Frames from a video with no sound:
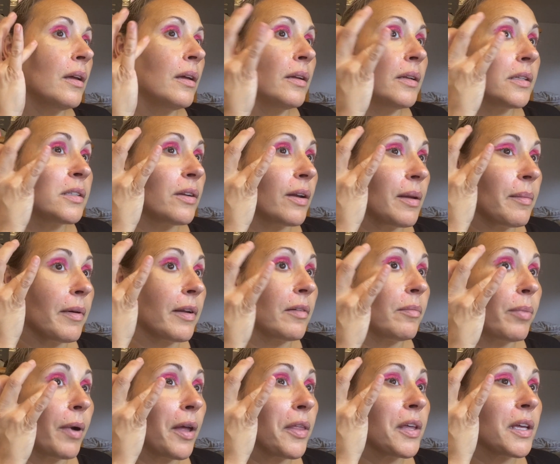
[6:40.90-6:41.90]
Sorry, I'm out of
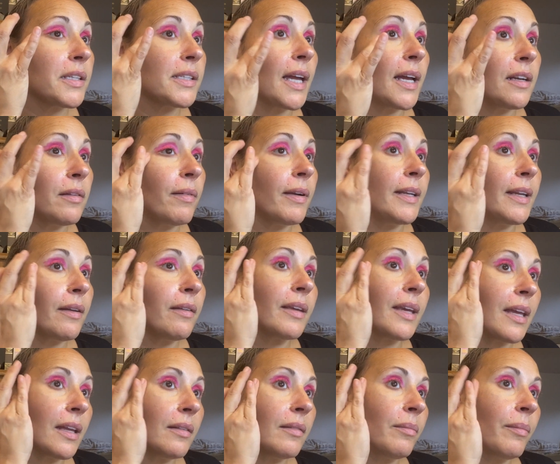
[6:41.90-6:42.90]
breath because I had to run down and
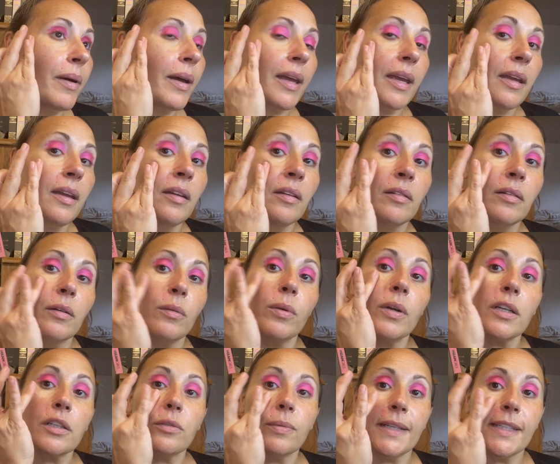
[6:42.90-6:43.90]
get my
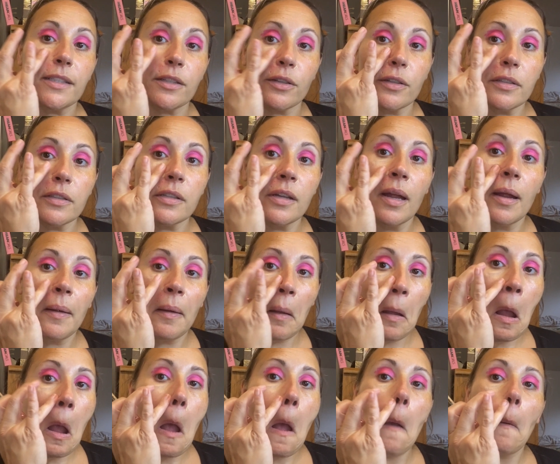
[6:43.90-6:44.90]
work tweezers
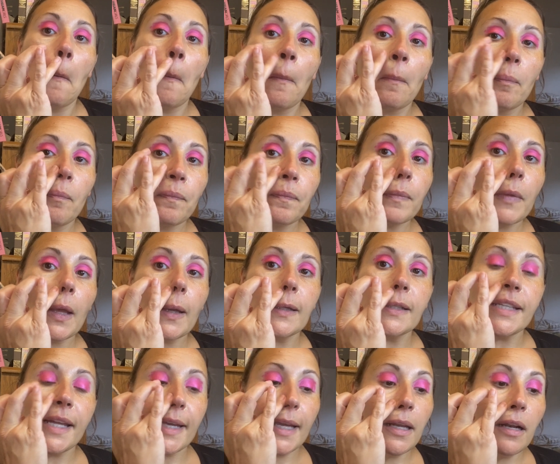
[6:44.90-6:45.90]
because
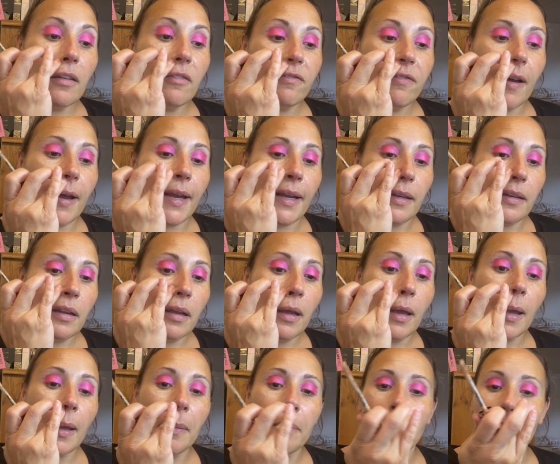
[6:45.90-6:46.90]
I cannot find
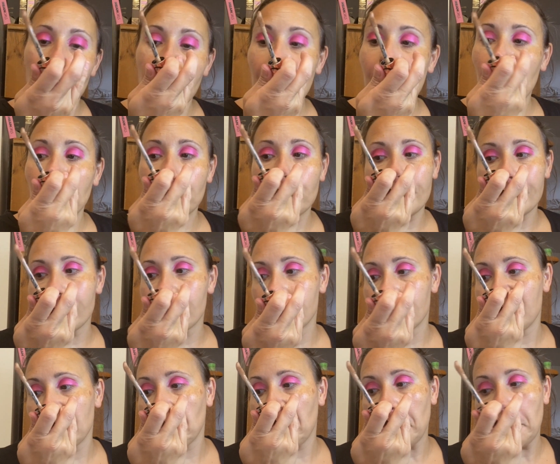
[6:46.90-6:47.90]
my makeup tweezers
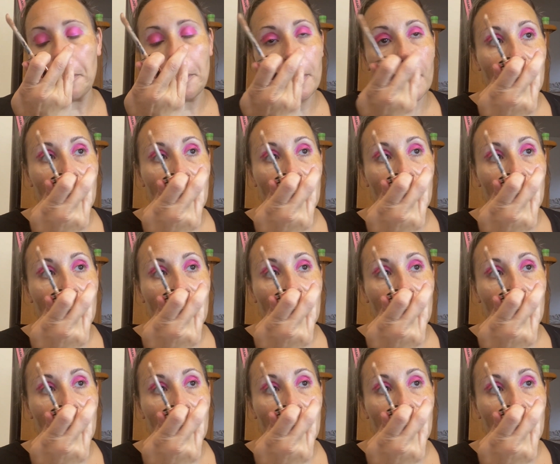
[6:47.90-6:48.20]
anywhere.